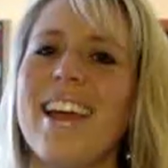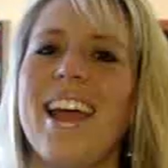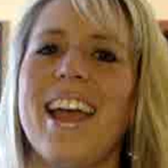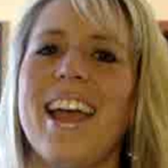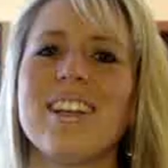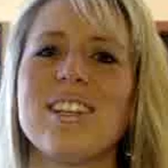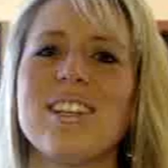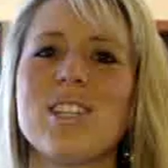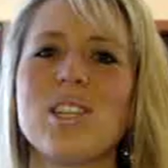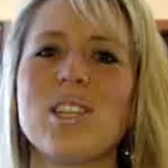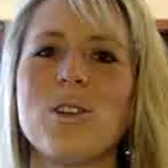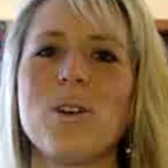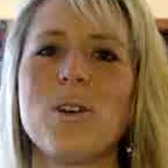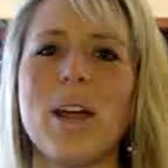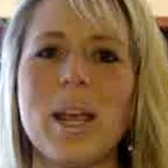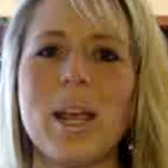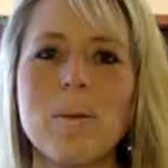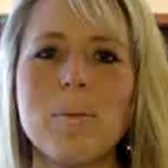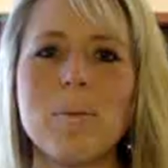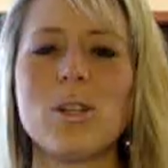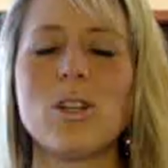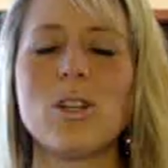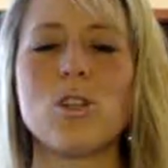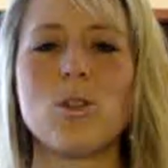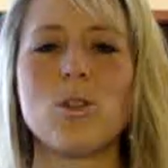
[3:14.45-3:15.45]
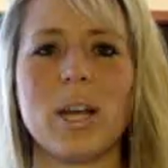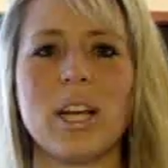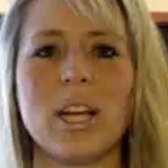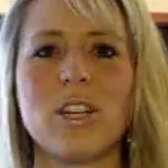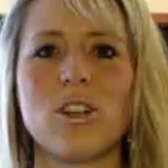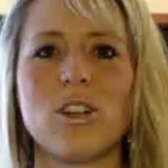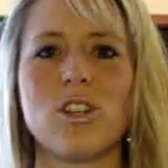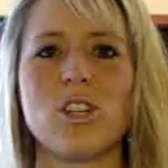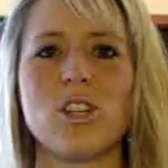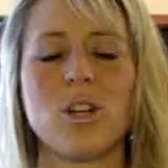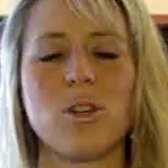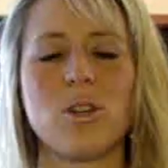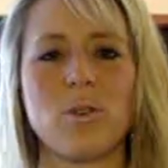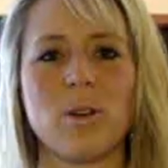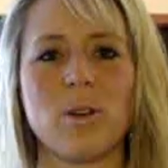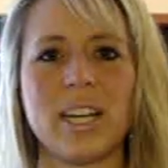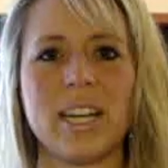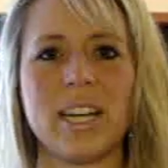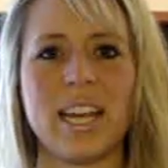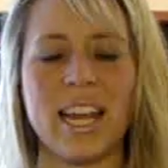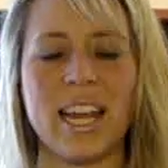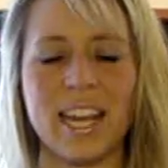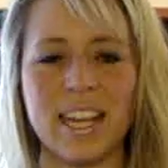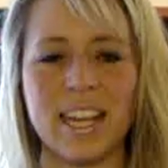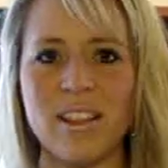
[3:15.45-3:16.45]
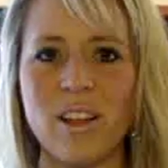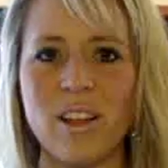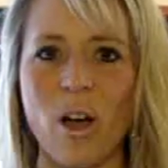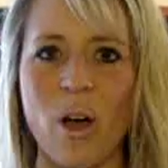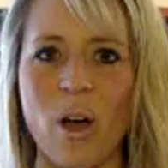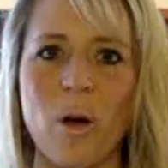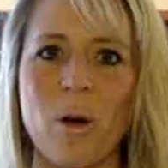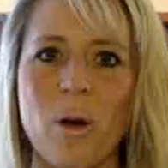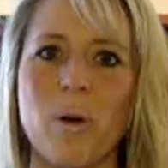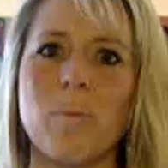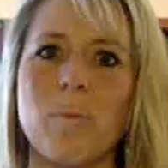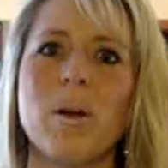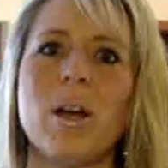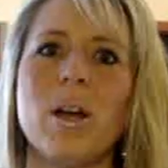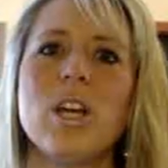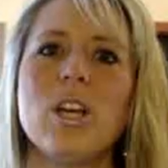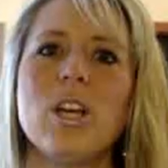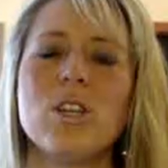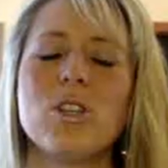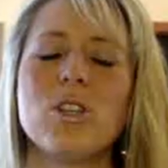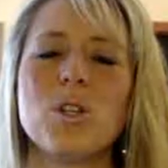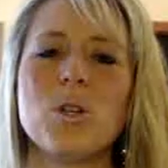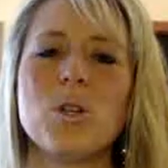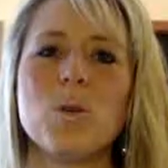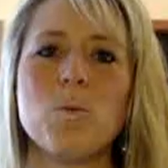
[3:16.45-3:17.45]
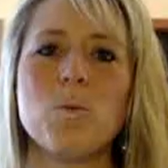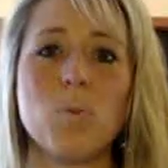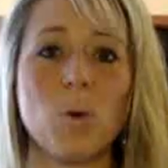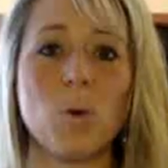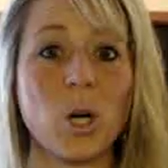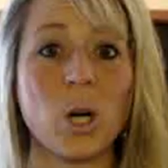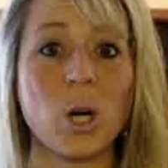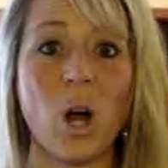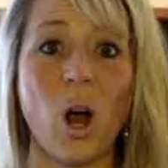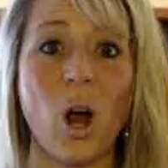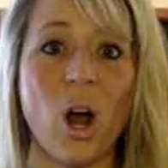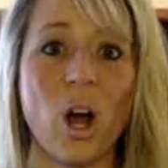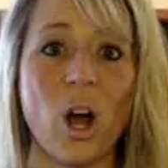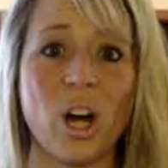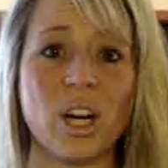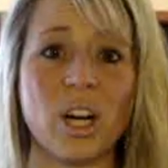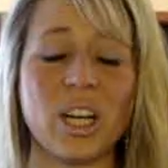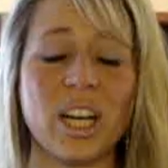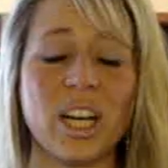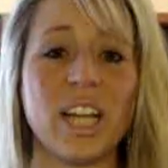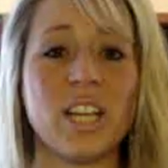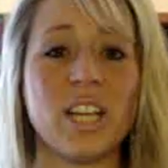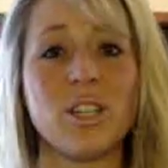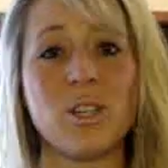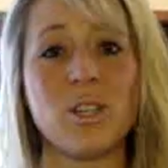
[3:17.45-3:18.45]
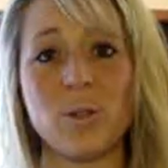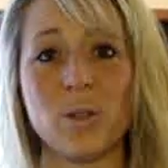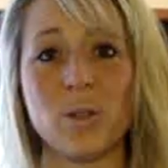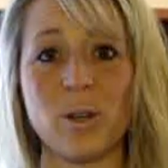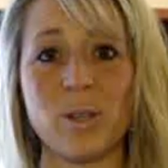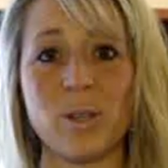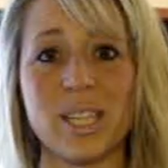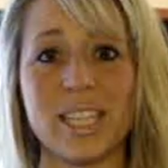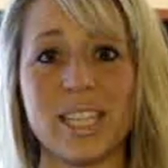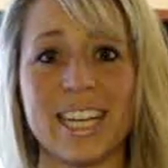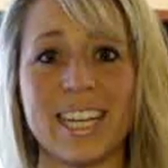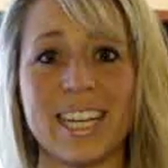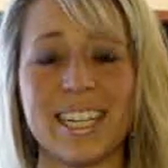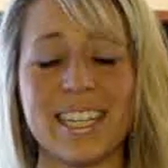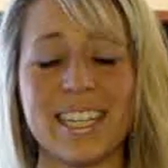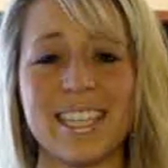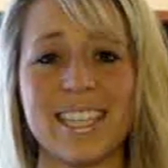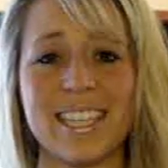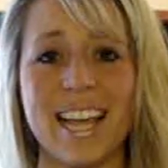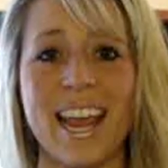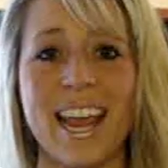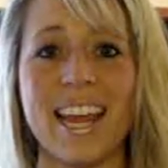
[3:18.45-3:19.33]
And so you're able to train your children in the home to work hard and do those things.